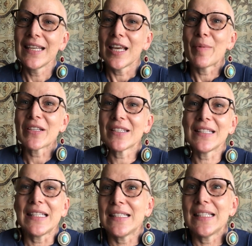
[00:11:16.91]
about
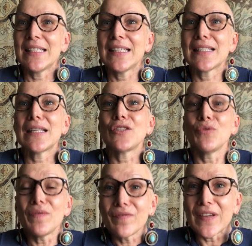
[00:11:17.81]
this that
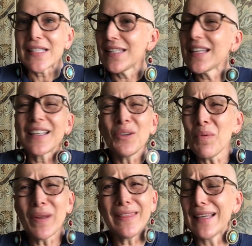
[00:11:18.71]
you're investing. I
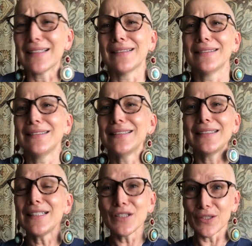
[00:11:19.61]
don't want that.
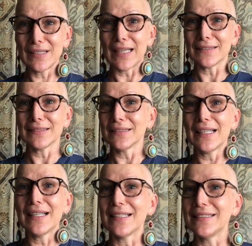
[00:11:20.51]
This is not that.
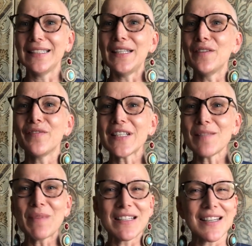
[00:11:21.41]
The
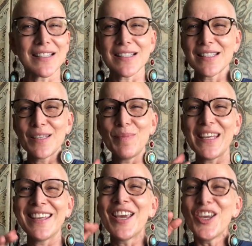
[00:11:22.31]
investment needs to
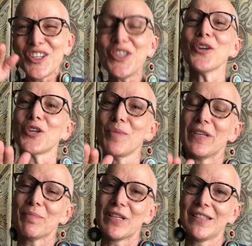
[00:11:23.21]
be your
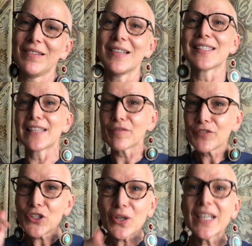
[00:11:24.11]
commitment to yourself,
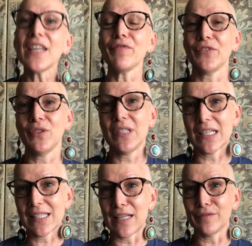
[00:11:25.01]
your gift to
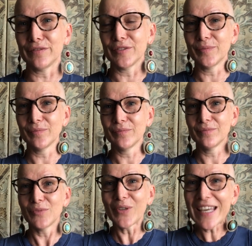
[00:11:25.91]
yourself.
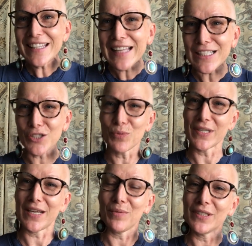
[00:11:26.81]
Okay, that's
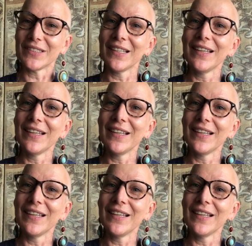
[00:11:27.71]
what I want,